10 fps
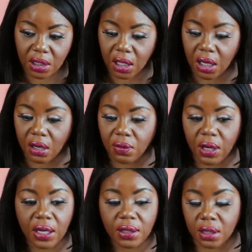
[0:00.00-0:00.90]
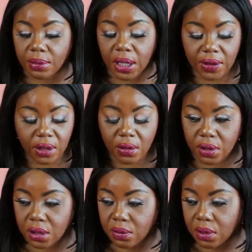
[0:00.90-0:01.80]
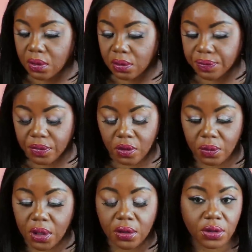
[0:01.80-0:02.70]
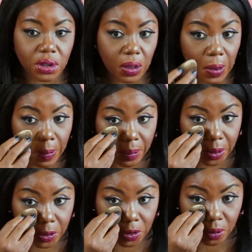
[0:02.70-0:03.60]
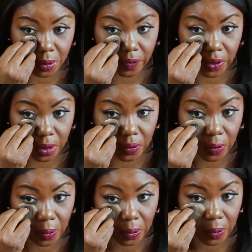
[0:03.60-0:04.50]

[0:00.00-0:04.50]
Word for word: And I already, I need, I'm gonna have to go get a, we gonna see. I'm gonna put this on my face.